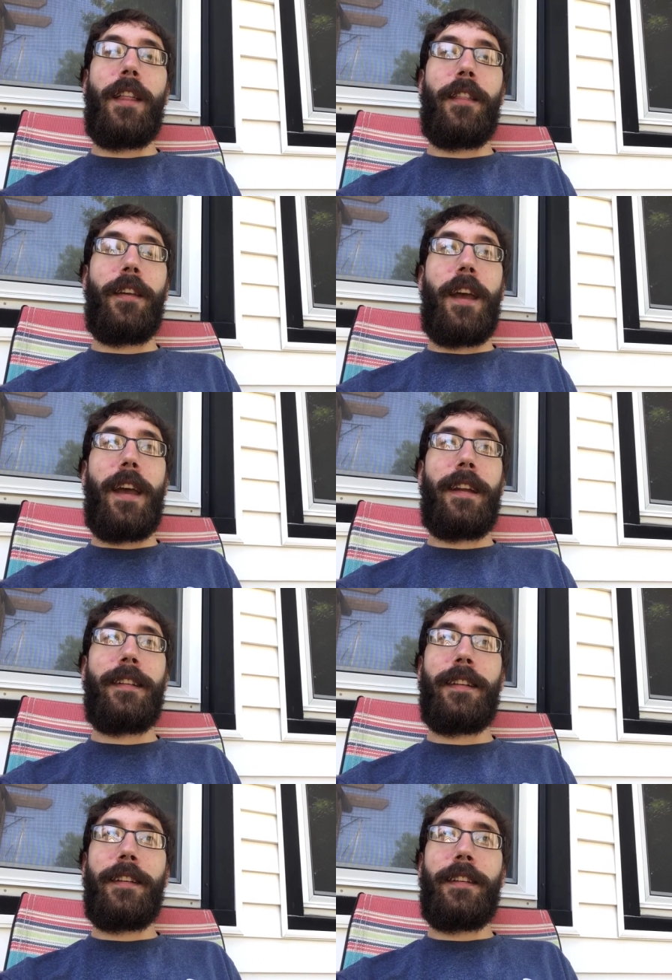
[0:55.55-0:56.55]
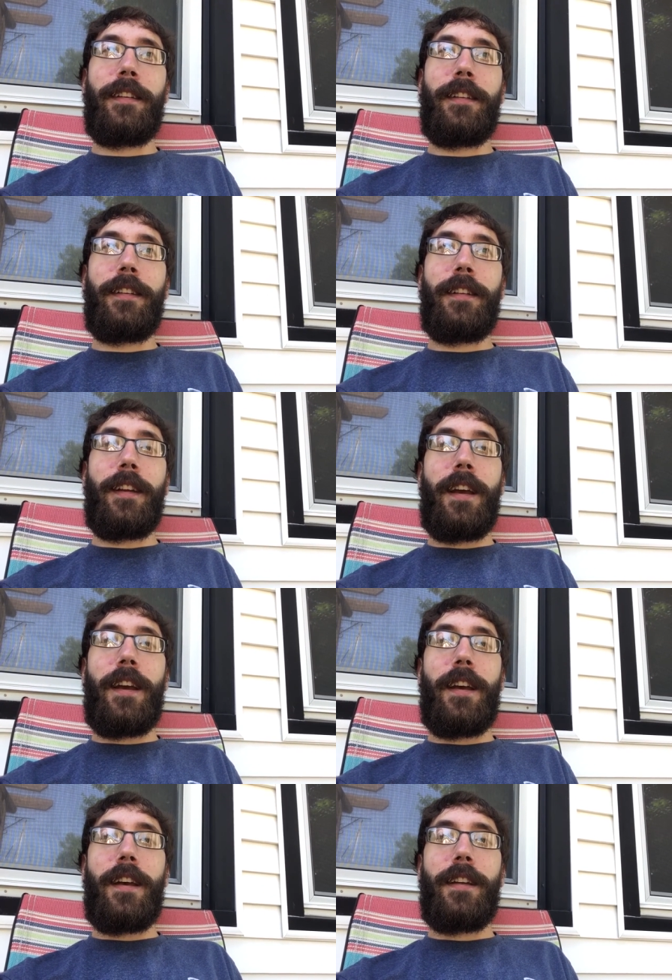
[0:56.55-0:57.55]
that
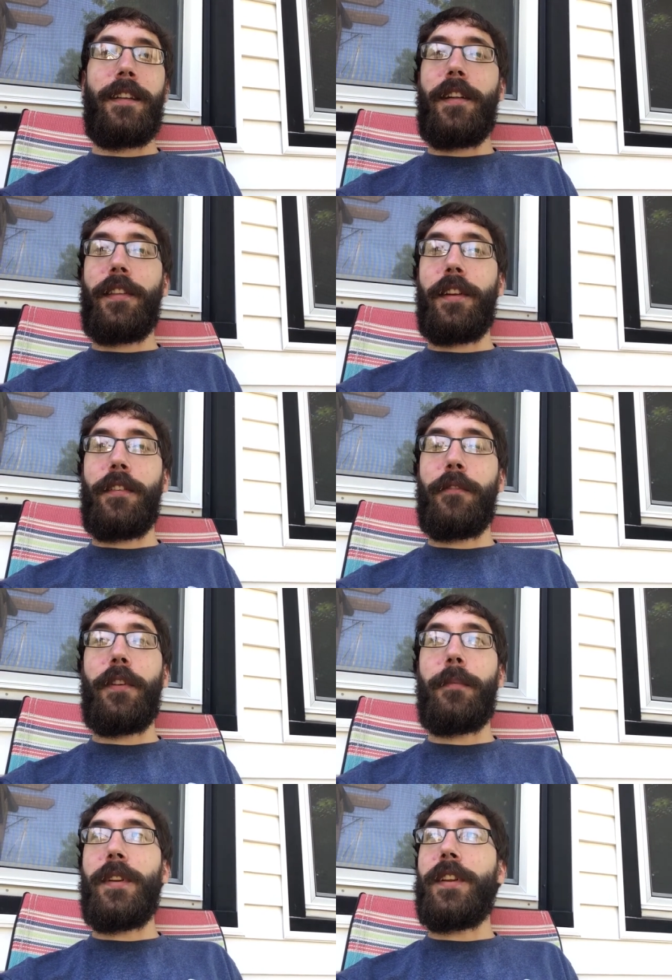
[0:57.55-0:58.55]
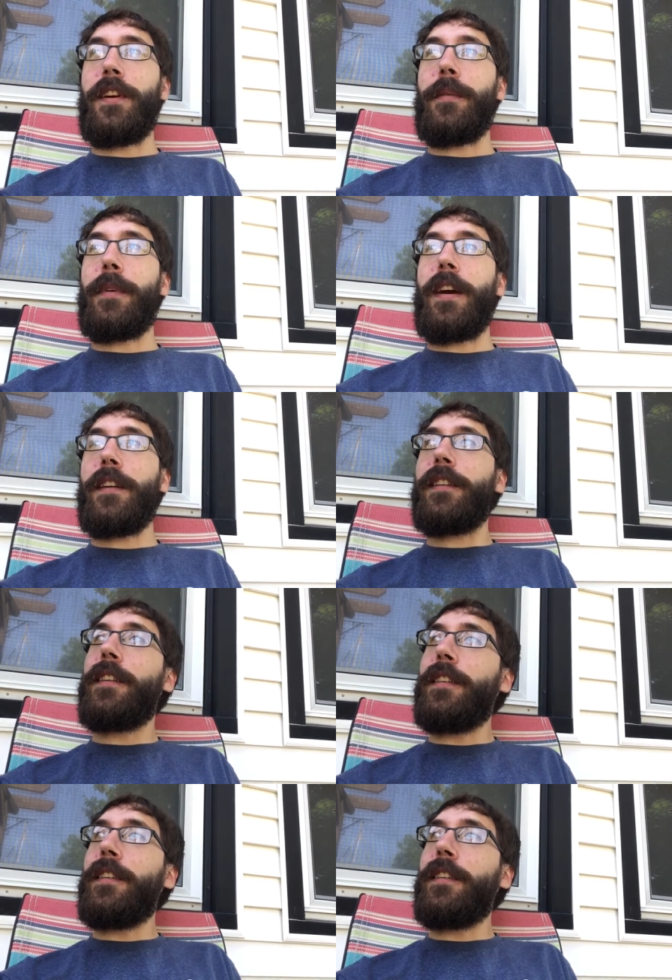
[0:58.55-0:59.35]
nothing can really be done about it.